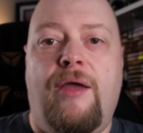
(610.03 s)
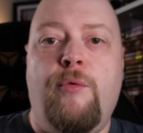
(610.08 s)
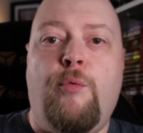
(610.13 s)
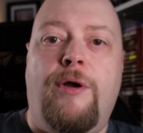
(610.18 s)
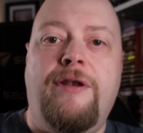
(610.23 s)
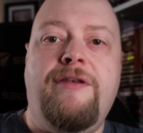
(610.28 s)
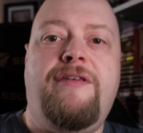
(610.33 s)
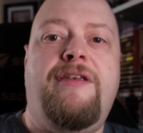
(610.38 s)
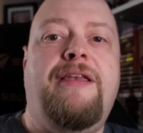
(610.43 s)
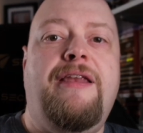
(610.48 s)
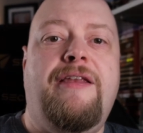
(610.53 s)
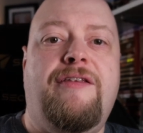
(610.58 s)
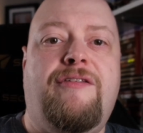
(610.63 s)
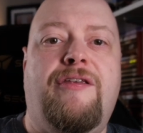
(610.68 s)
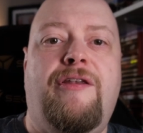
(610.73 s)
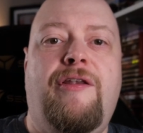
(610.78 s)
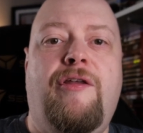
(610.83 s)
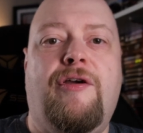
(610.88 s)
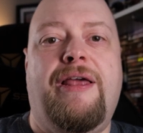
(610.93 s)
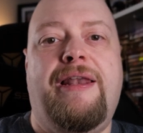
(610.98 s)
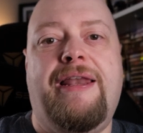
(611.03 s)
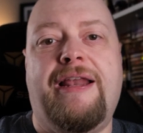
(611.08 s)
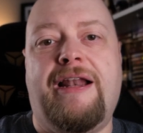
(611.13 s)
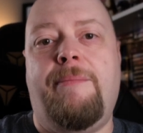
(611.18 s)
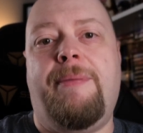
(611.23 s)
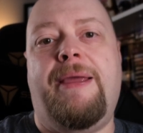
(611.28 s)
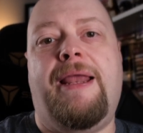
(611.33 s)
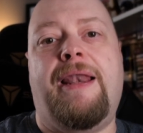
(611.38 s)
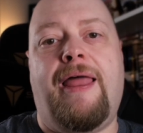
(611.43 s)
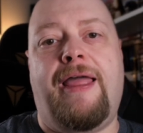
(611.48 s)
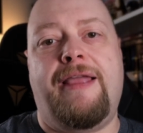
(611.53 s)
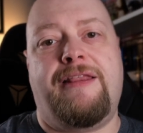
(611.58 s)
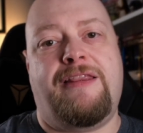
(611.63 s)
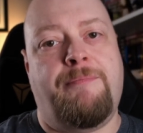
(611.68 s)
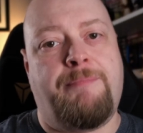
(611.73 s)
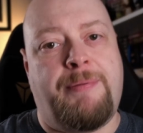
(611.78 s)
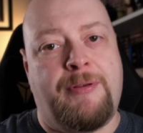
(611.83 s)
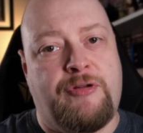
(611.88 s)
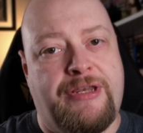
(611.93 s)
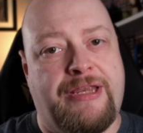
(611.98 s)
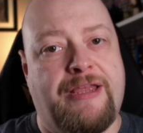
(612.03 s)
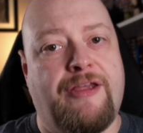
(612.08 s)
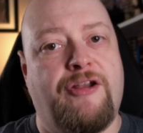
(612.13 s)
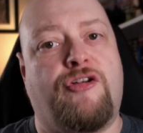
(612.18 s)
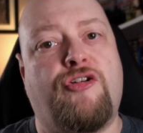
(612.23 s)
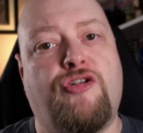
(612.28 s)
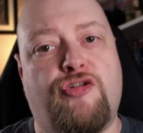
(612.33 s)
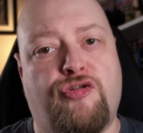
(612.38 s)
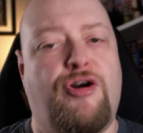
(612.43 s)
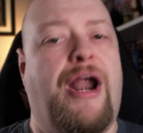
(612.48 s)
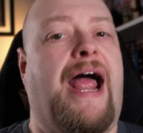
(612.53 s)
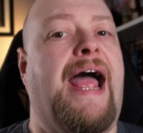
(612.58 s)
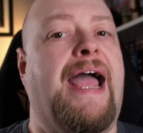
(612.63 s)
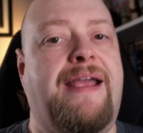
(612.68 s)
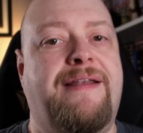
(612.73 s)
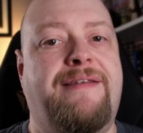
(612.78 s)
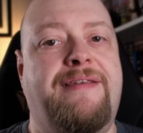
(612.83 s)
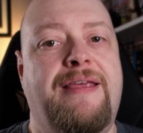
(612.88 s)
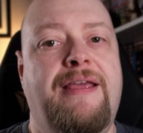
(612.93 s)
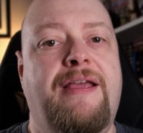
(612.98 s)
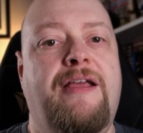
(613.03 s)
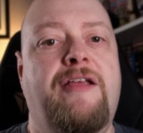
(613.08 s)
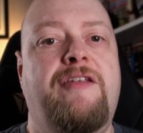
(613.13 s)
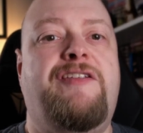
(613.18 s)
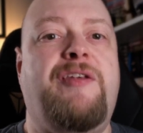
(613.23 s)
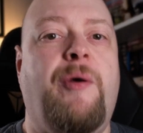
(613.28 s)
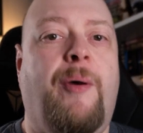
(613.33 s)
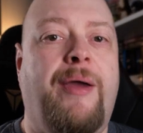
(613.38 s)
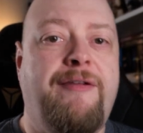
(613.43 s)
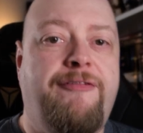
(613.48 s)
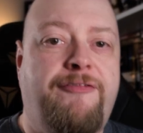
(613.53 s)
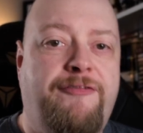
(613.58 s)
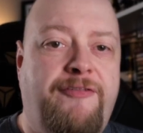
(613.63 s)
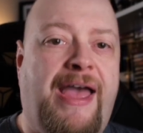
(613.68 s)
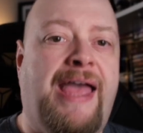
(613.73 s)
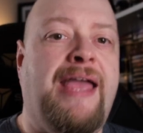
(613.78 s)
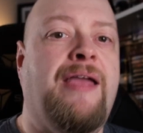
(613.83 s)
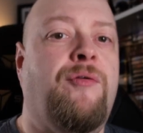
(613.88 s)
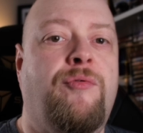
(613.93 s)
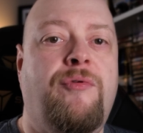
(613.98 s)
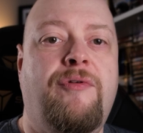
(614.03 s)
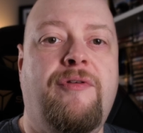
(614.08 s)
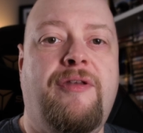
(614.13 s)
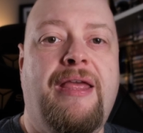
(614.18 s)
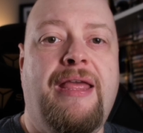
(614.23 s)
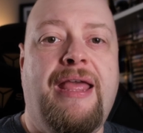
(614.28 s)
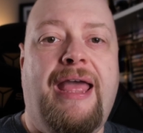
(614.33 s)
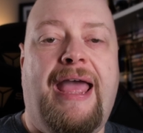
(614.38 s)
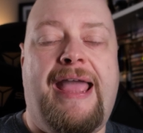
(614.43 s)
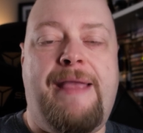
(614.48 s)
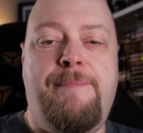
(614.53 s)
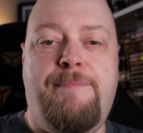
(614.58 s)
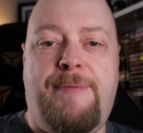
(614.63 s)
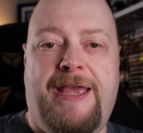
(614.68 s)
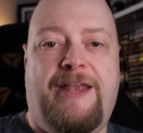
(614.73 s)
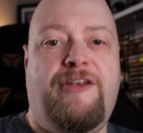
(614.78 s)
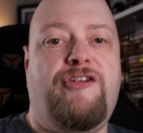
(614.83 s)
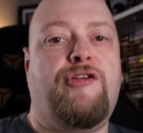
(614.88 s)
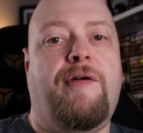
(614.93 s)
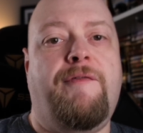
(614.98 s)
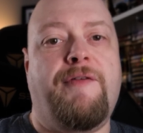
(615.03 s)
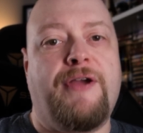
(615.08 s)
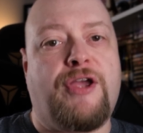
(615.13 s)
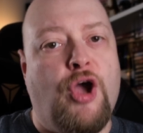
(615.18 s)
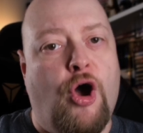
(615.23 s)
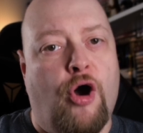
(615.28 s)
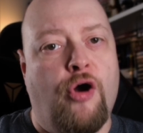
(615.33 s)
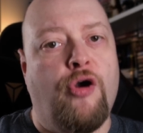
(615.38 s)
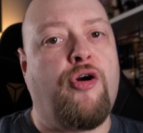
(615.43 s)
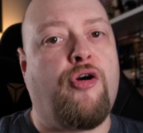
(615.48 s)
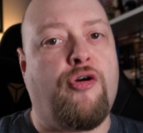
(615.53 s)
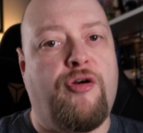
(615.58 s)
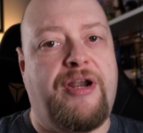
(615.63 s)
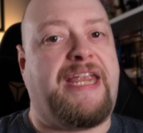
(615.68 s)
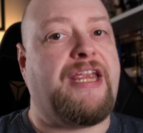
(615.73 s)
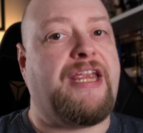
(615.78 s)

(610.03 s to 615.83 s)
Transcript: wanted it to look a little bit like the building had cracked. So I found a picture of a concrete